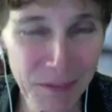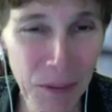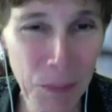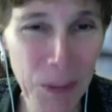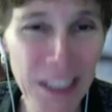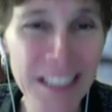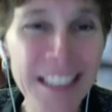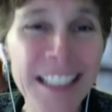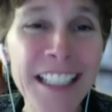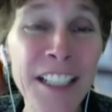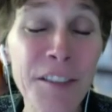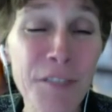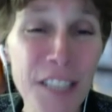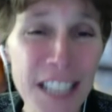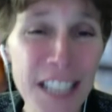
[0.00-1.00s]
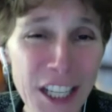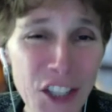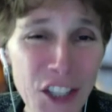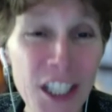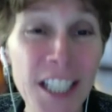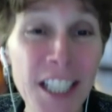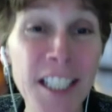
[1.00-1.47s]
But it's an
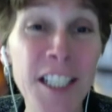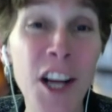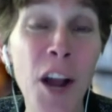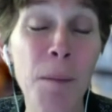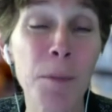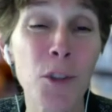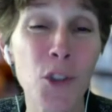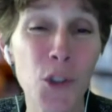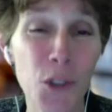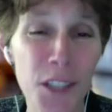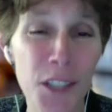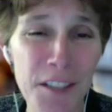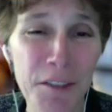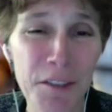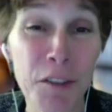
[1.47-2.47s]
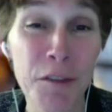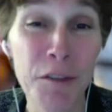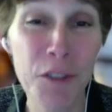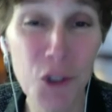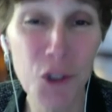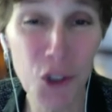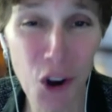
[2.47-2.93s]
invitation and an opportunity for a
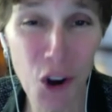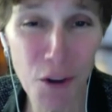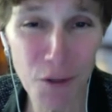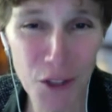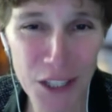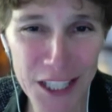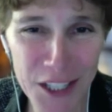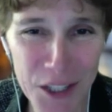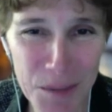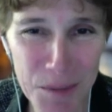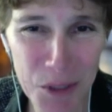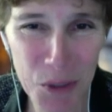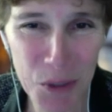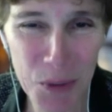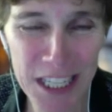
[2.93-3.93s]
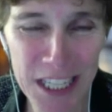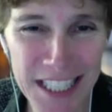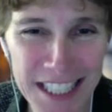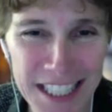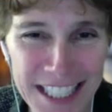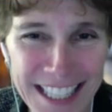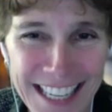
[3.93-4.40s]
future conversation between
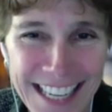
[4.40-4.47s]
us.